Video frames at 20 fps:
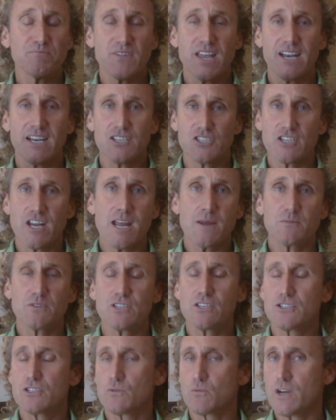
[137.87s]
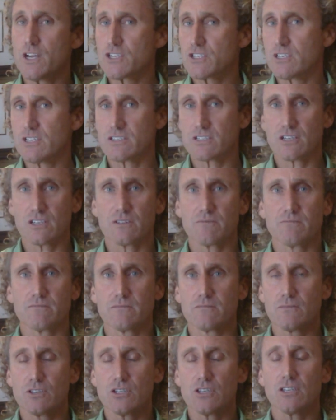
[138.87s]
And in James' situation, he's a
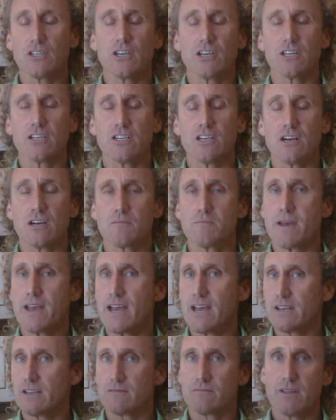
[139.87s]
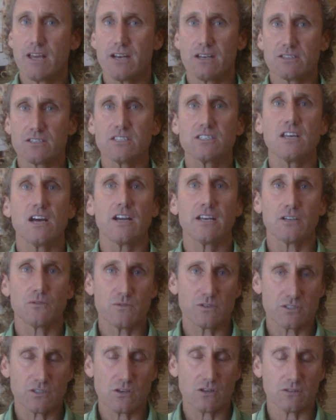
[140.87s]
good-looking young man and had a stunning
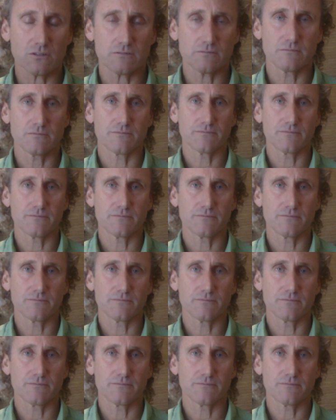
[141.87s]
result.